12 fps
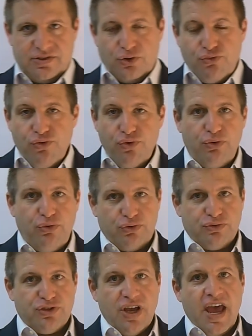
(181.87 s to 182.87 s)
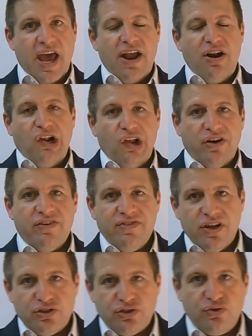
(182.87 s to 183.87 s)
the rules, and a lot of
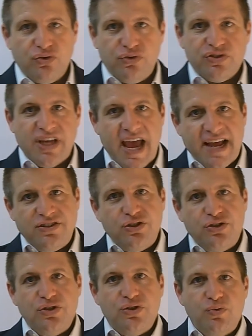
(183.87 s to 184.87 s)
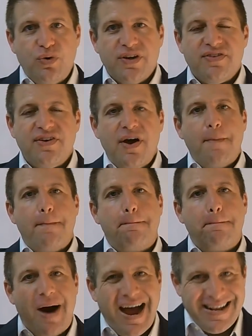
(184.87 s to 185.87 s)
those rules had to do with
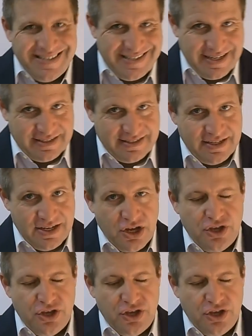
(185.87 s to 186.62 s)
mindset.